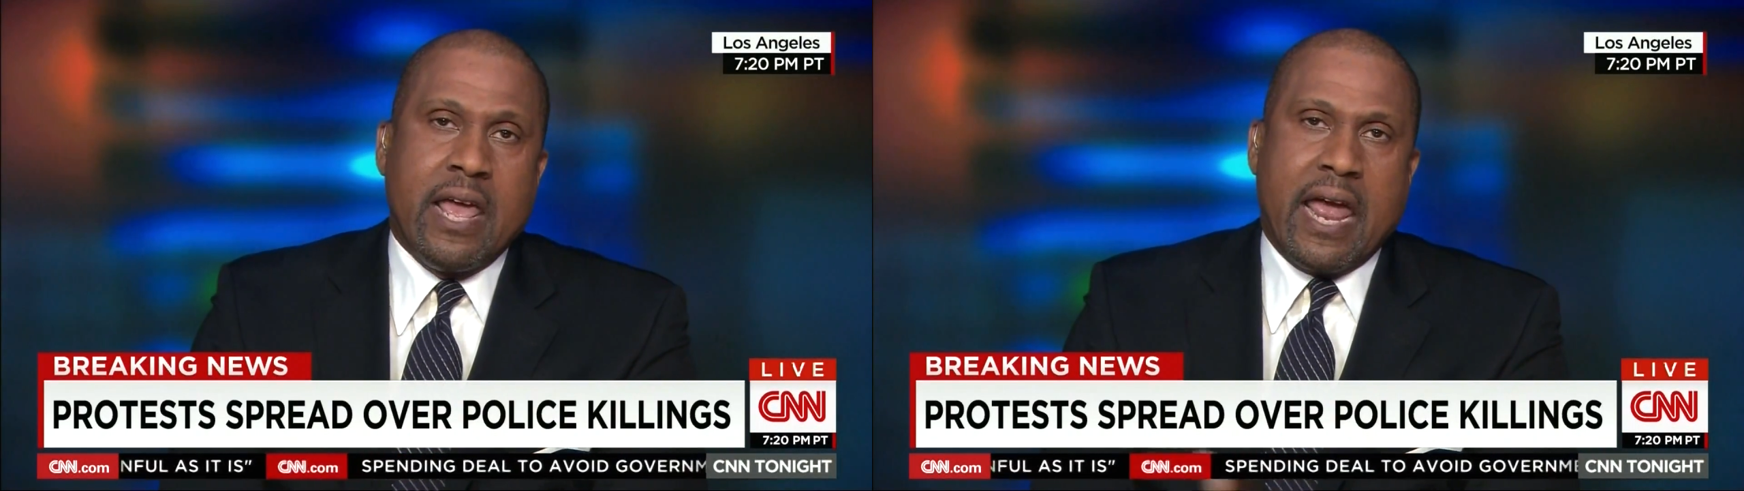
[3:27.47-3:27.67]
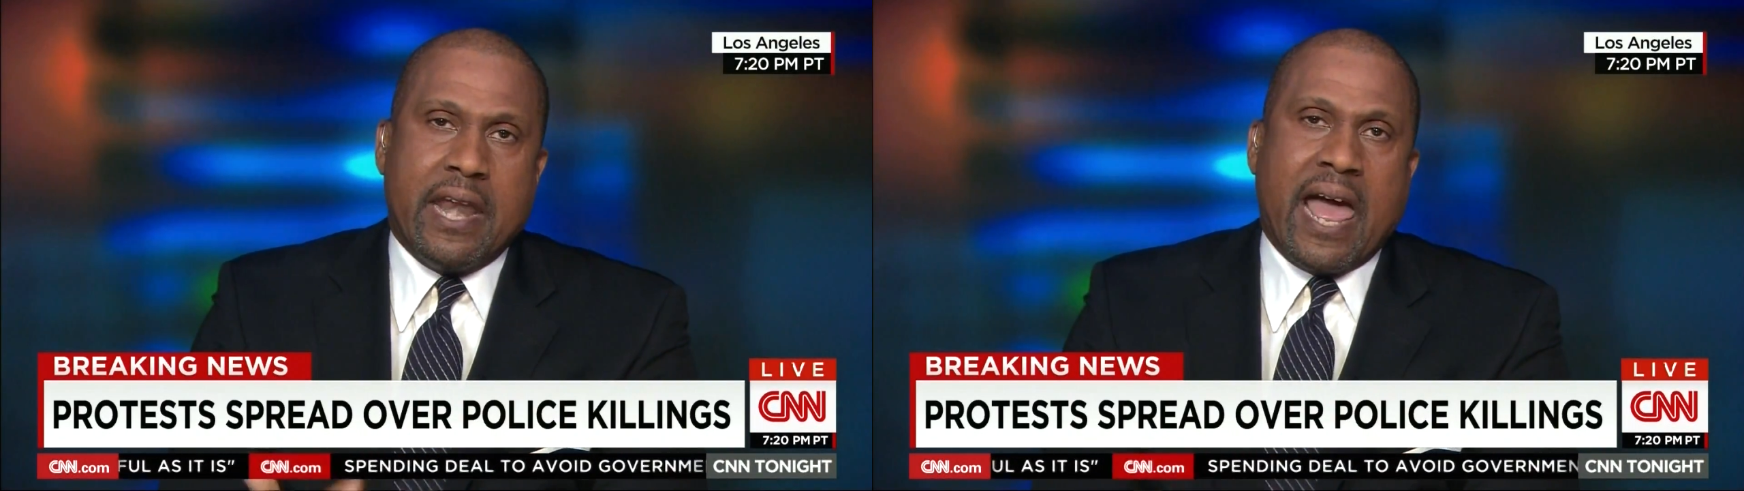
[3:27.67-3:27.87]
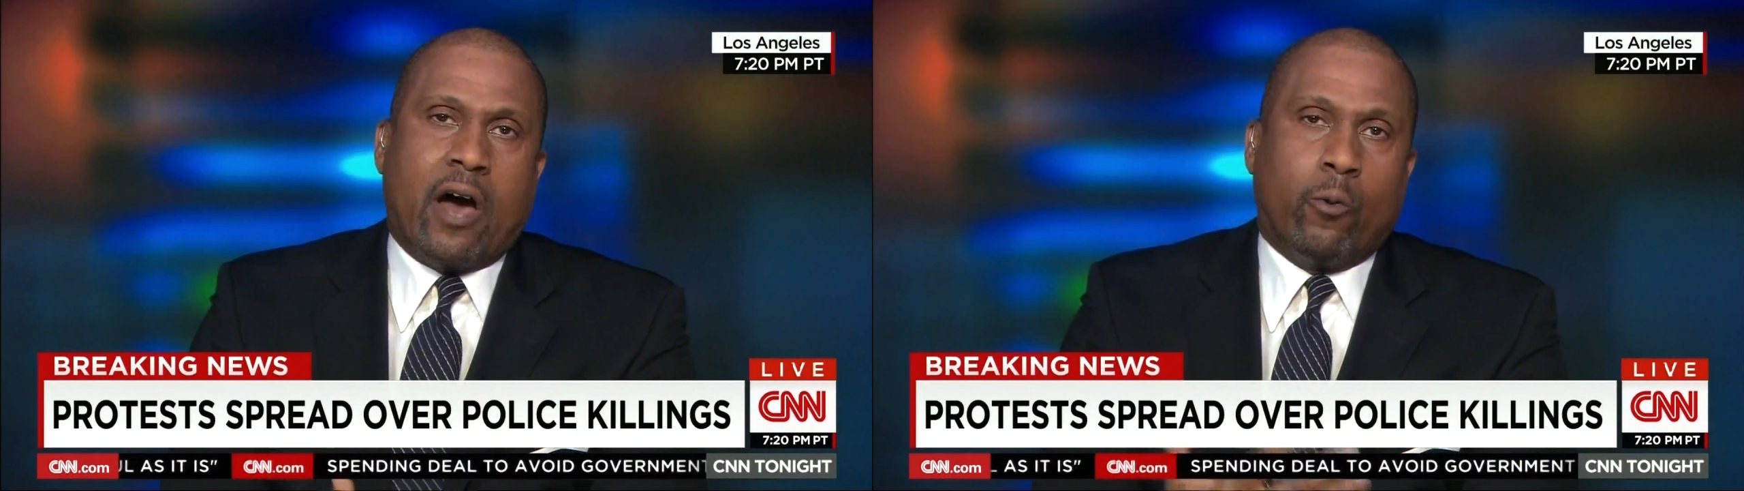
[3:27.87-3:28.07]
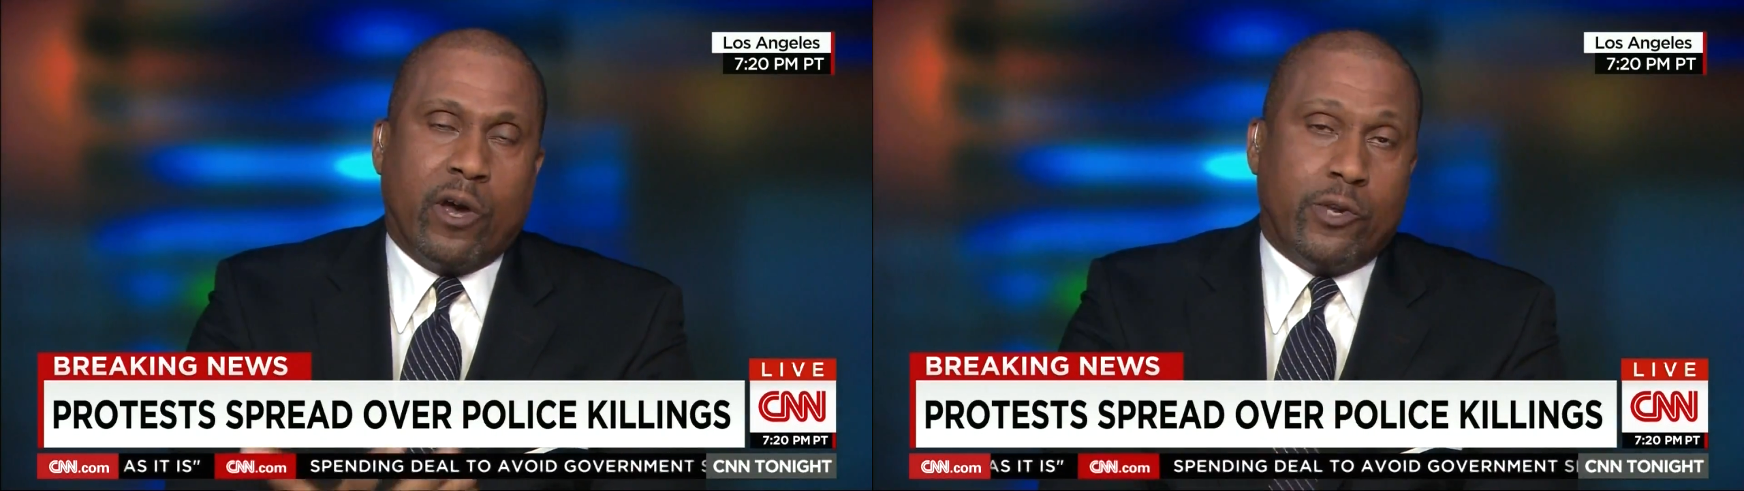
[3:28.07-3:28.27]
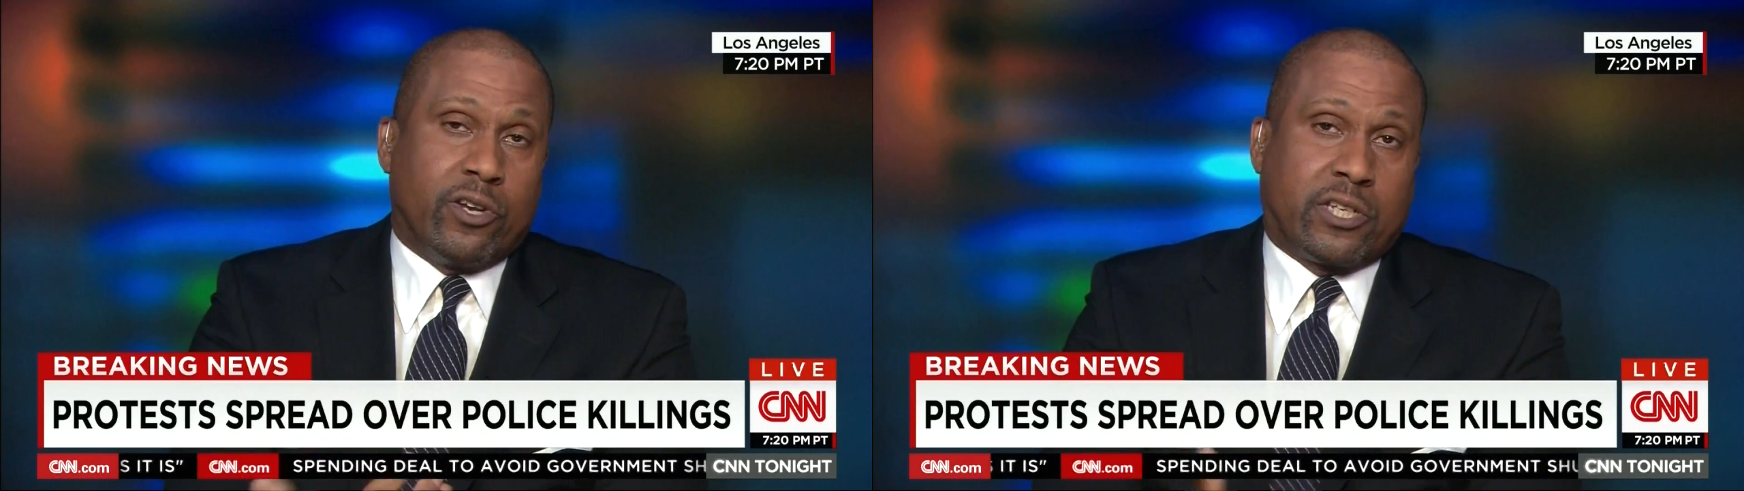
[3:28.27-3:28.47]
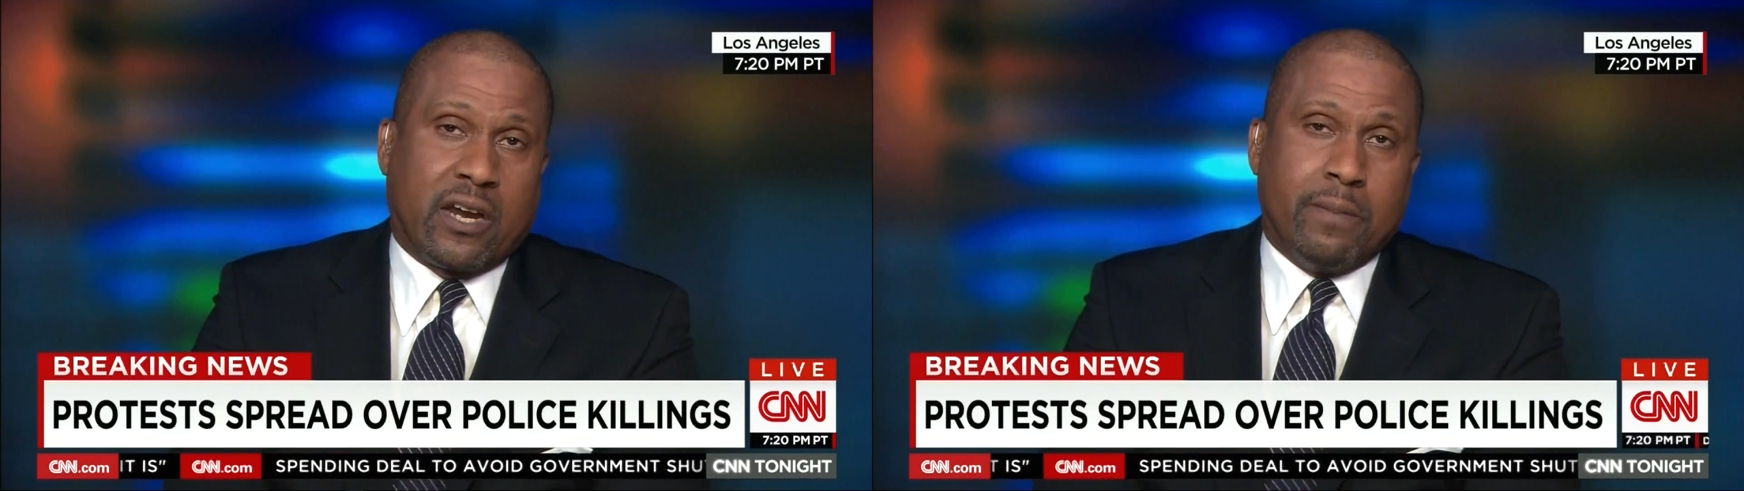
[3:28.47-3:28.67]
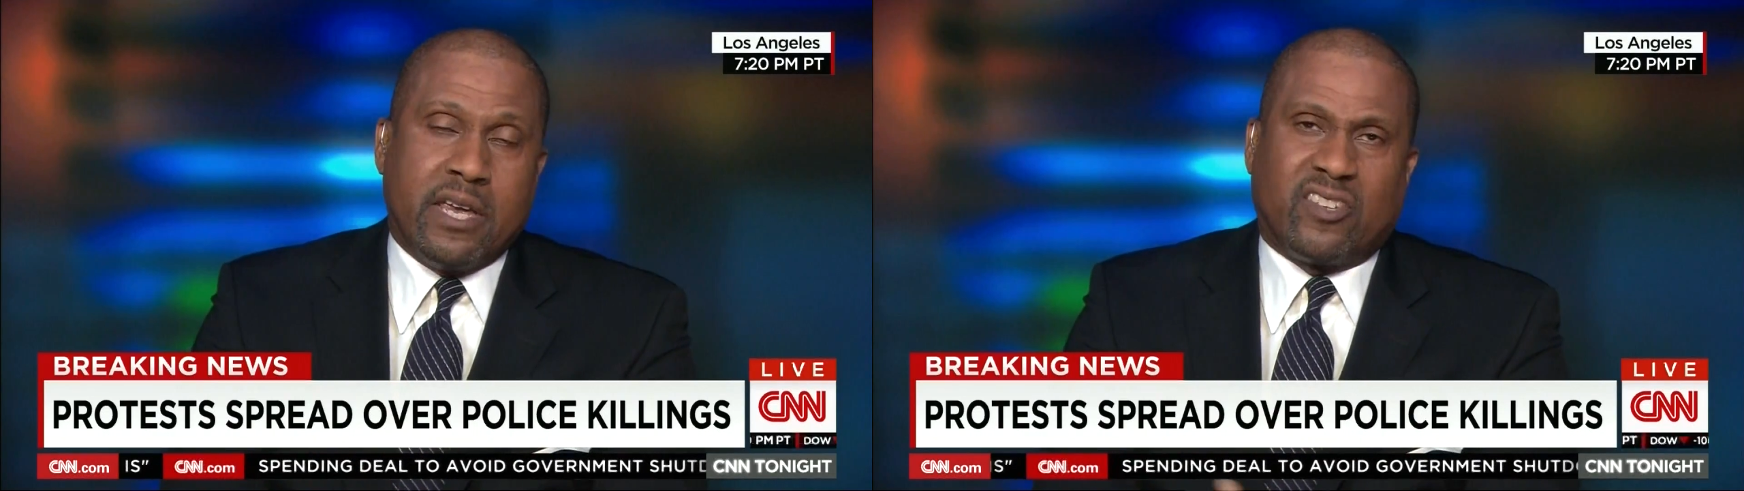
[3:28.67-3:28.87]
And now what you're telling me